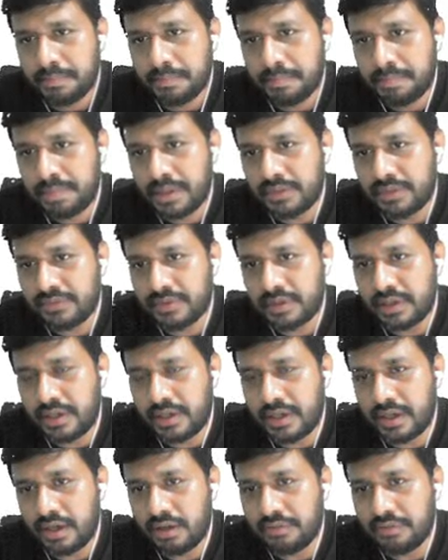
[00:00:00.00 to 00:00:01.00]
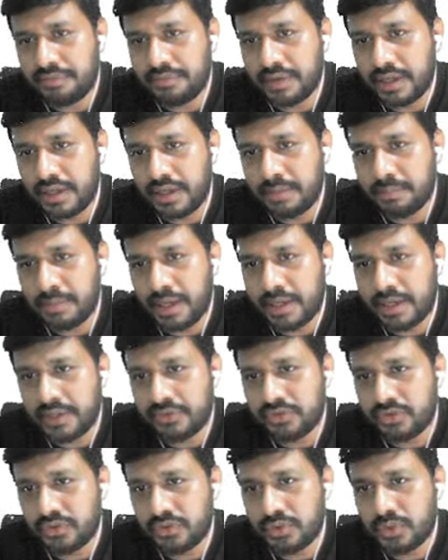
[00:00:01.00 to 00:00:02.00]
plus del of n
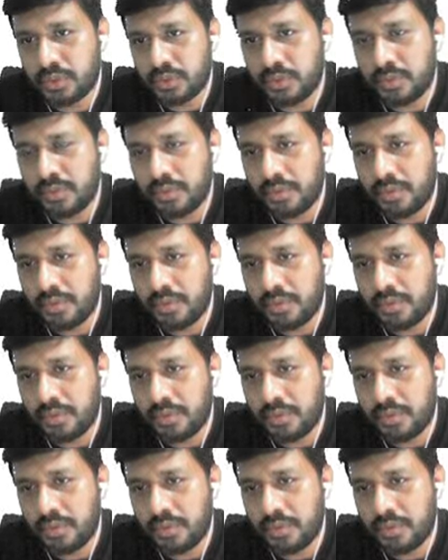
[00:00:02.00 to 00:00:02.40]
minus 2